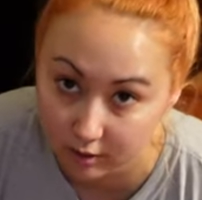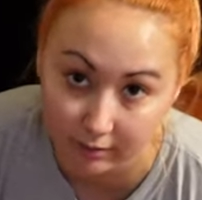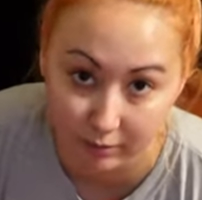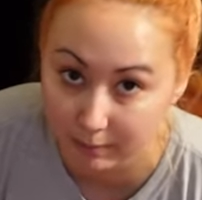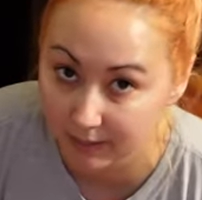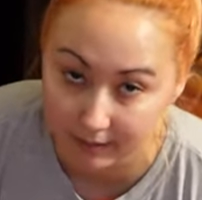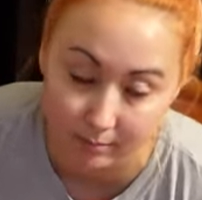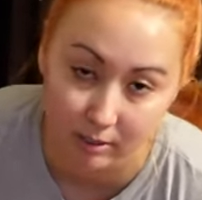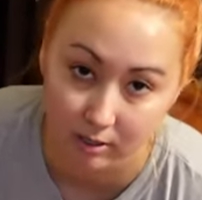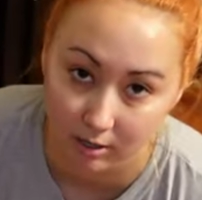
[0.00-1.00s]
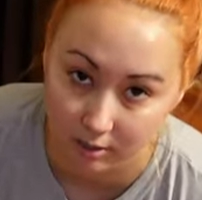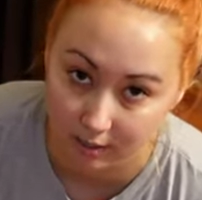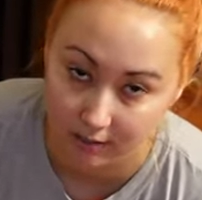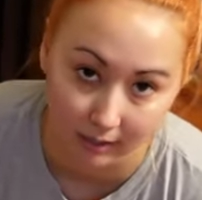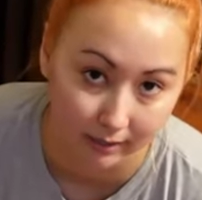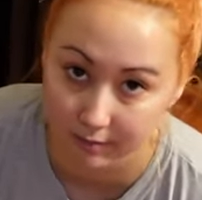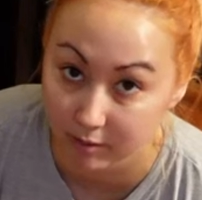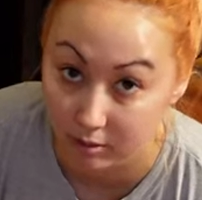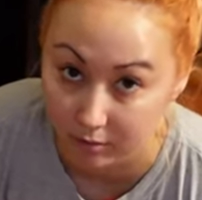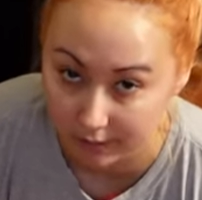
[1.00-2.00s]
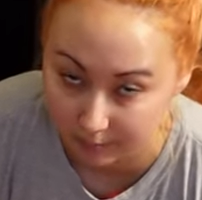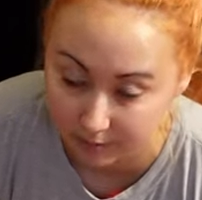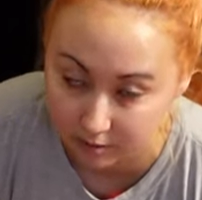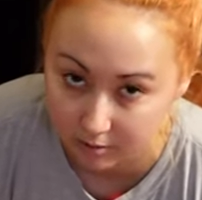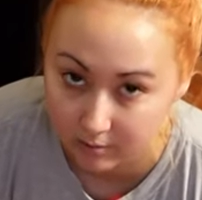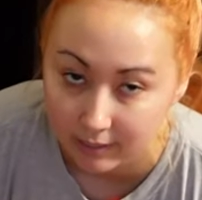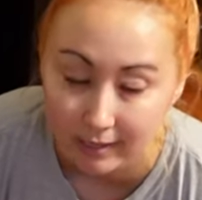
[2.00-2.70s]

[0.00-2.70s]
of the big massage gun that like physical therapists use.